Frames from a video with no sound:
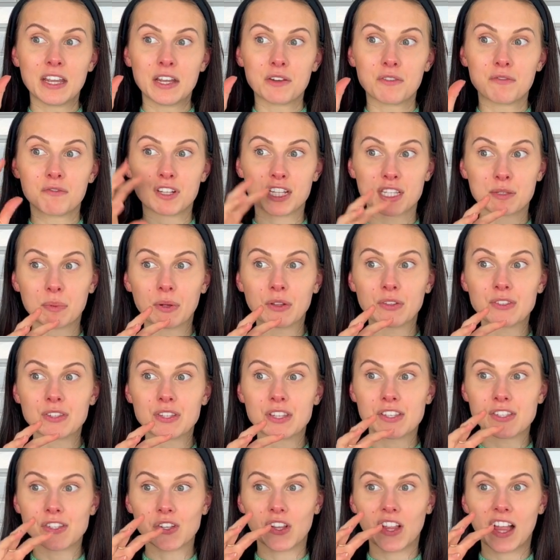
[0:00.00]

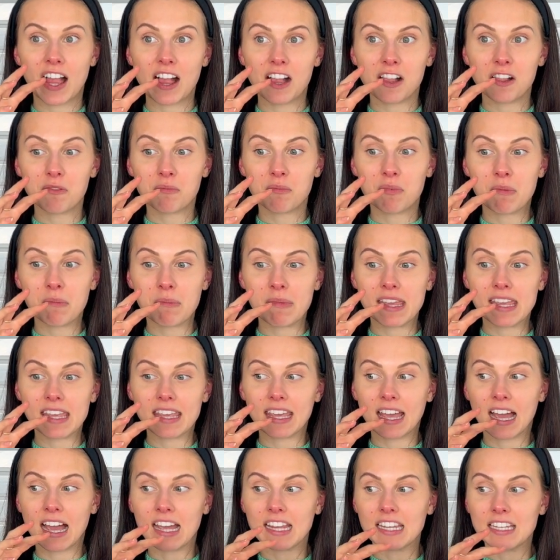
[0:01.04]
responses will help me
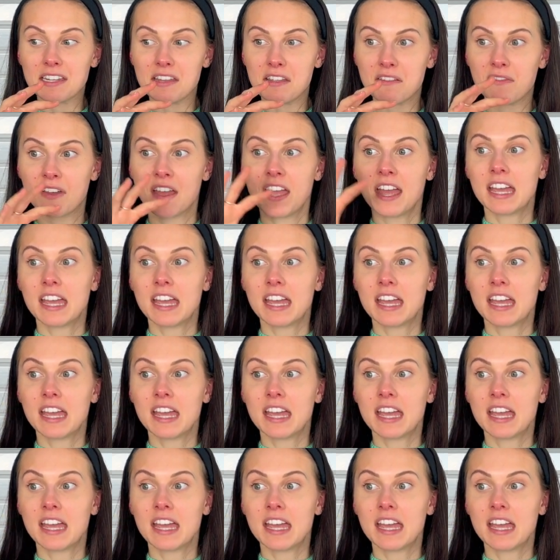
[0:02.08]
kind of